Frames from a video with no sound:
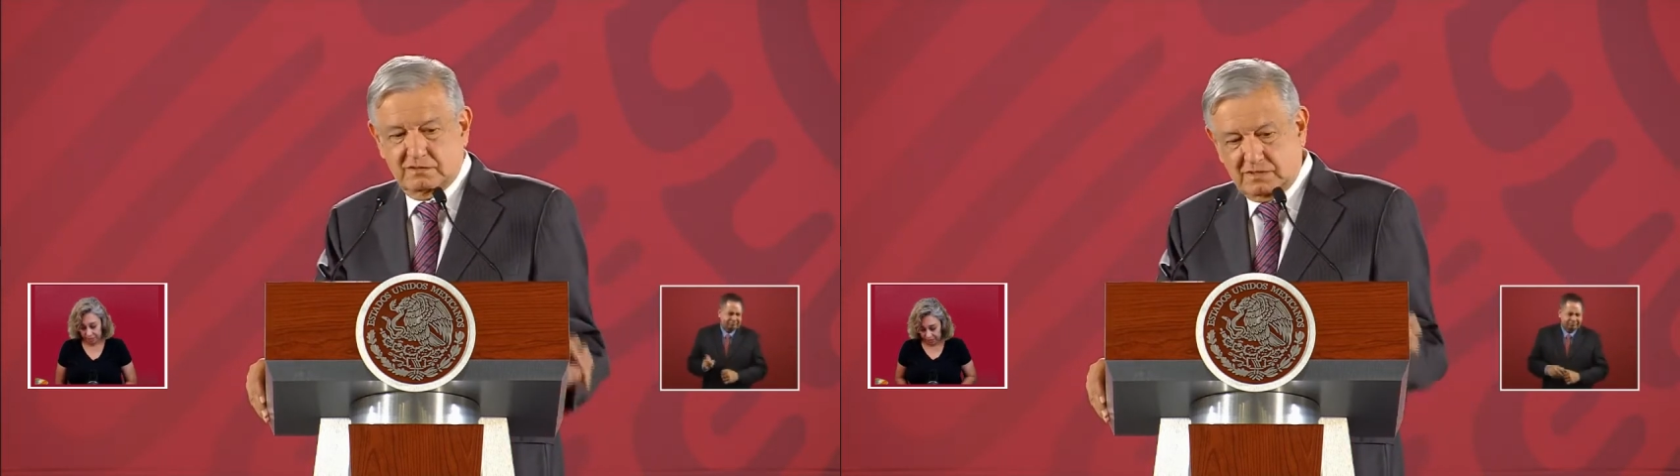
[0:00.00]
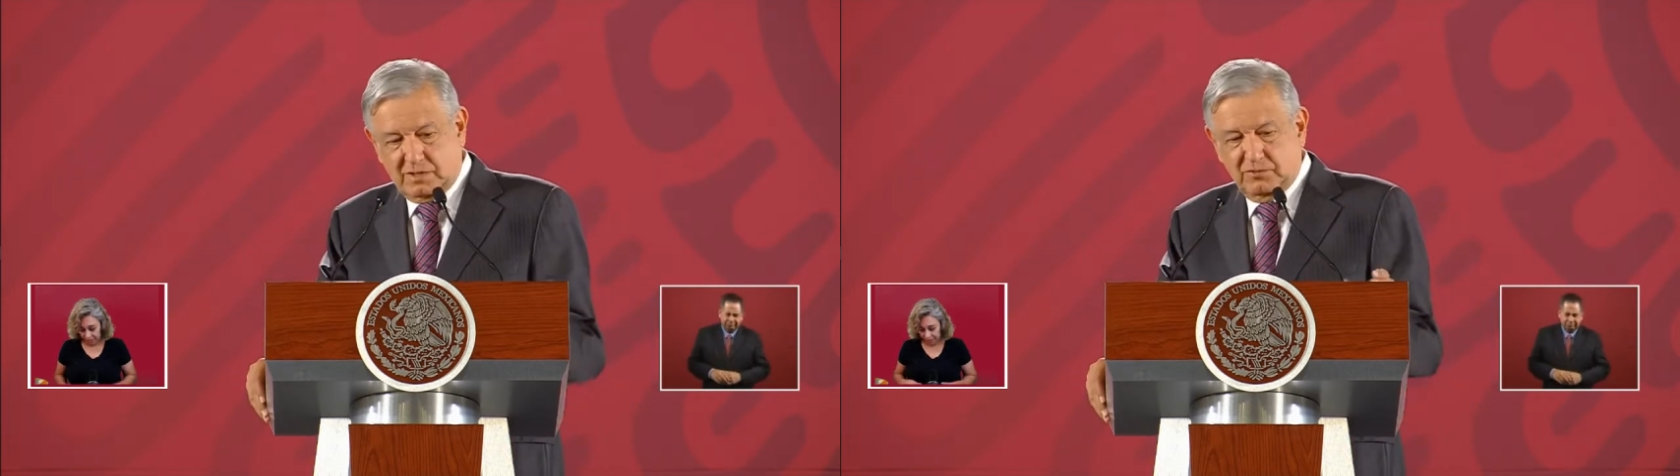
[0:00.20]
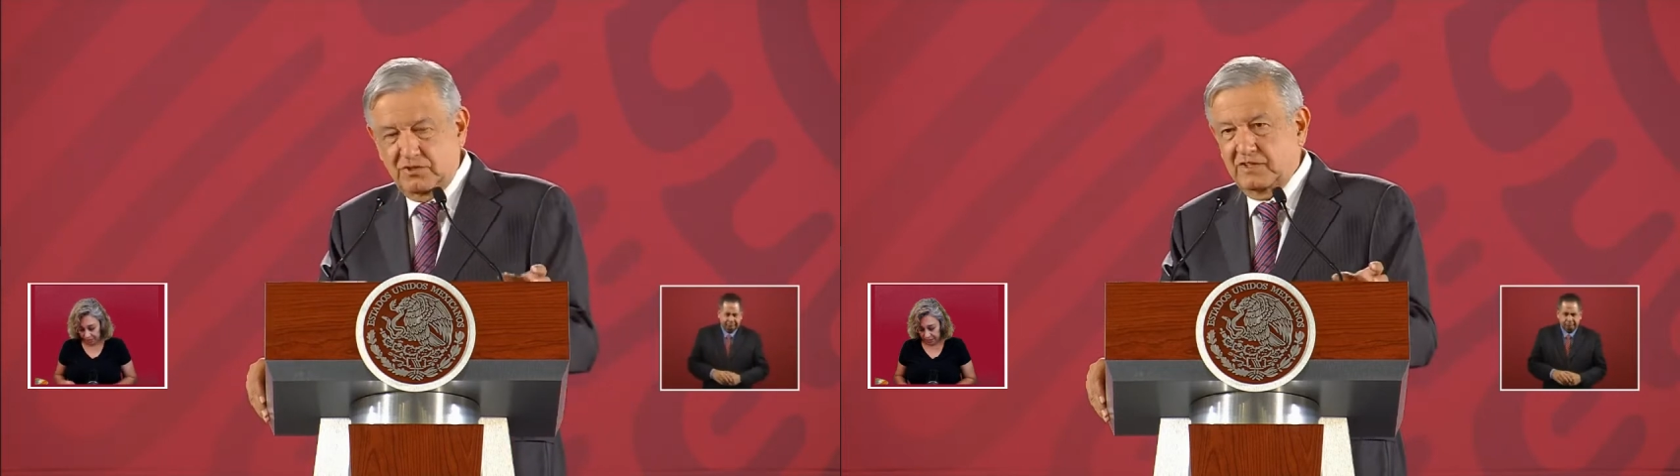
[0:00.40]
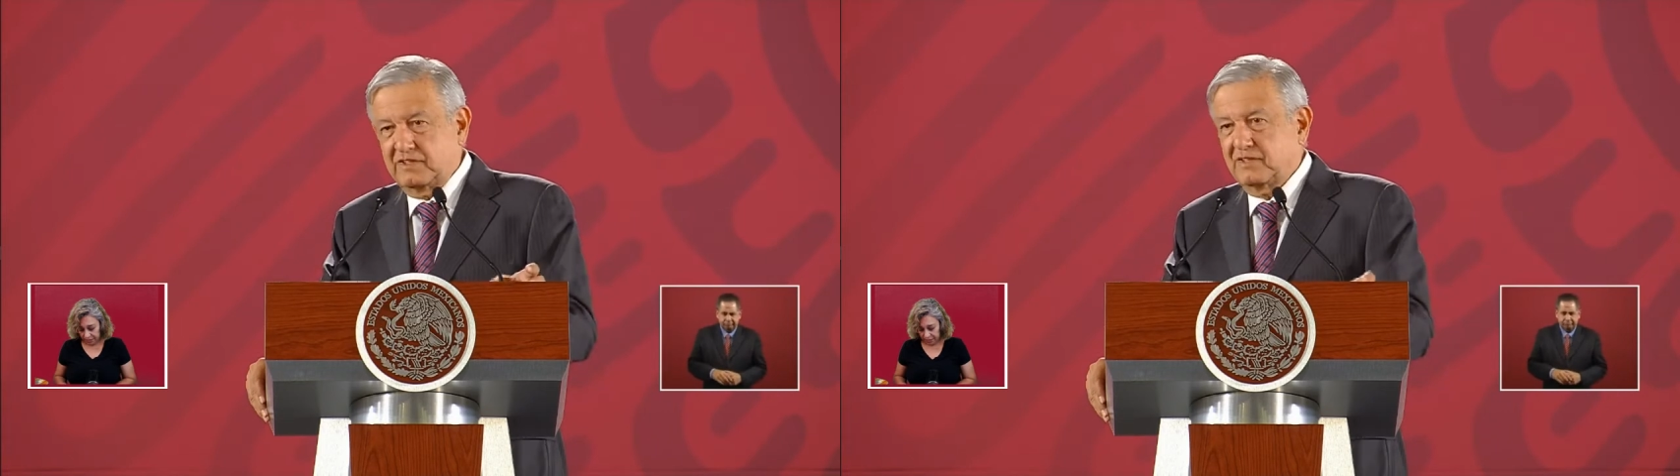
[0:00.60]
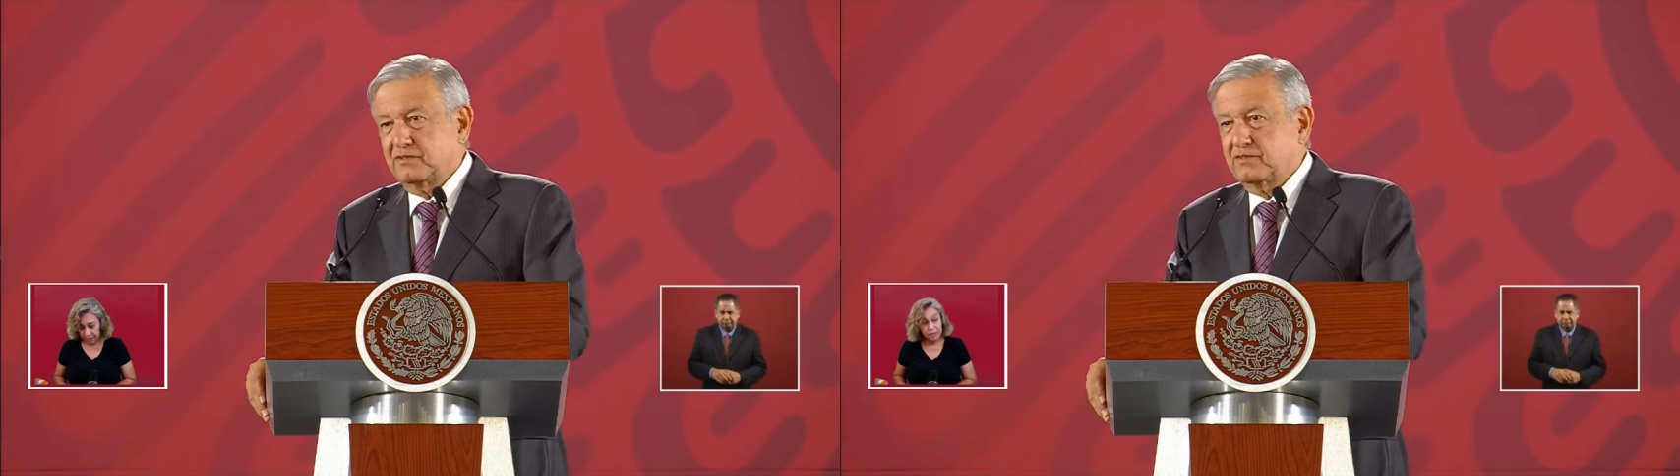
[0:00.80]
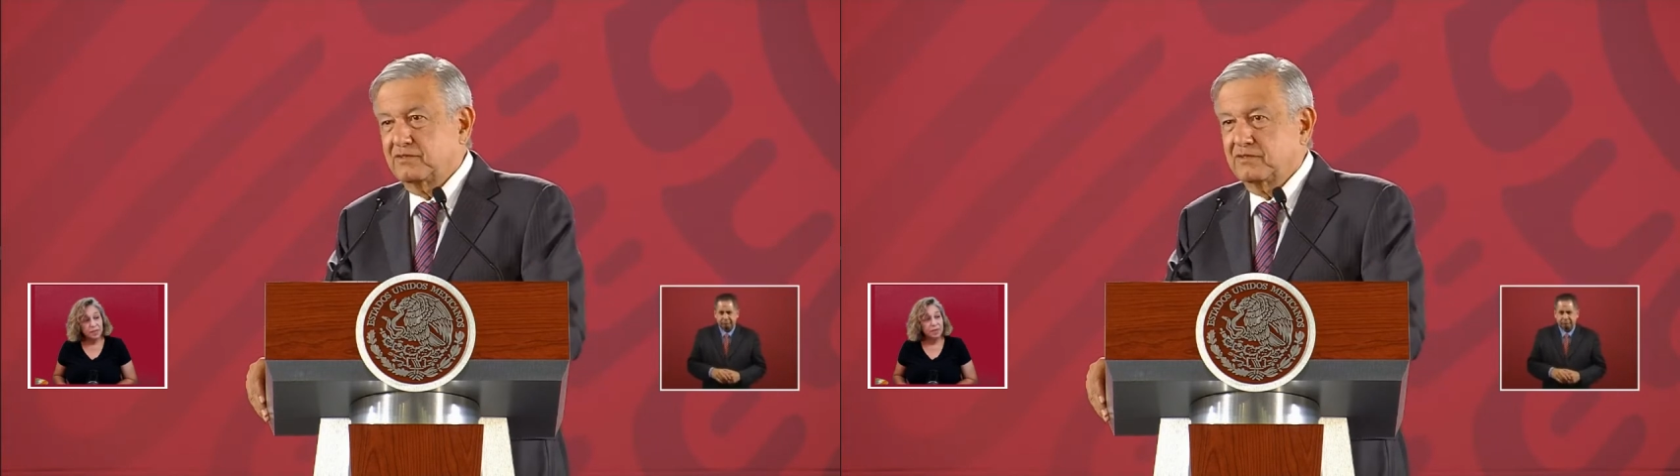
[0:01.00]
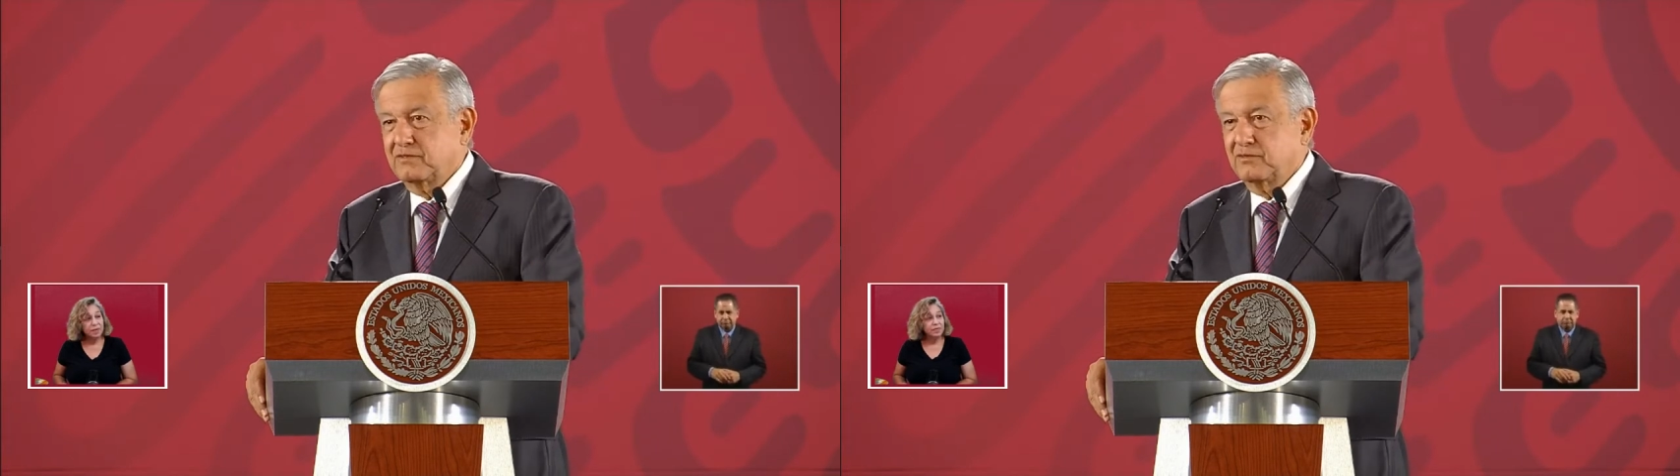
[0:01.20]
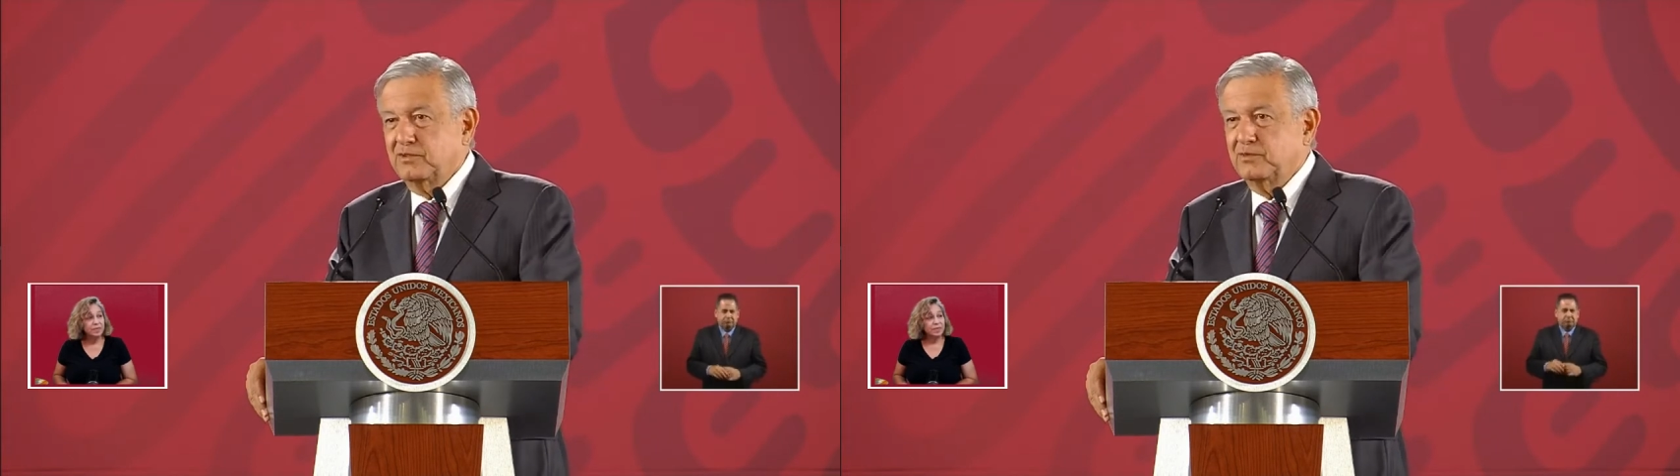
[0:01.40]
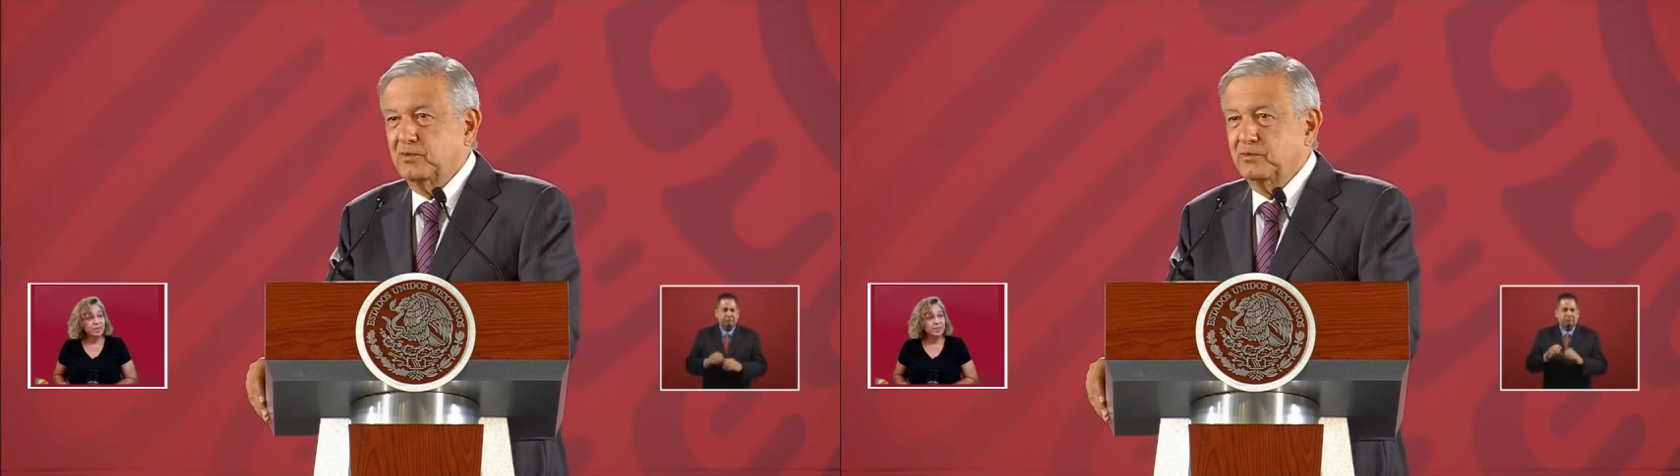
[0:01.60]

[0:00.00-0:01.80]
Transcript: camionetas último